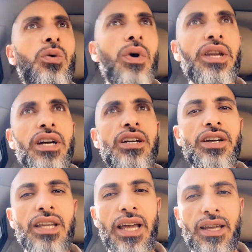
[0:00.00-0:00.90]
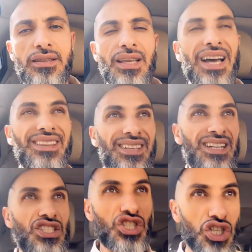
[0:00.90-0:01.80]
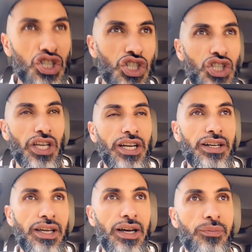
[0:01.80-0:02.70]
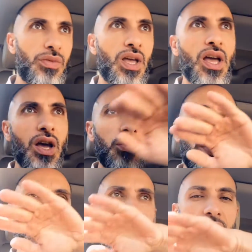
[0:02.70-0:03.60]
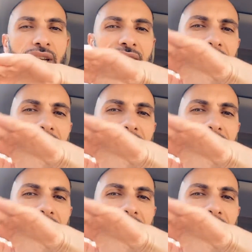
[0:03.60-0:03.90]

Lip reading: want to create a transition area. When you create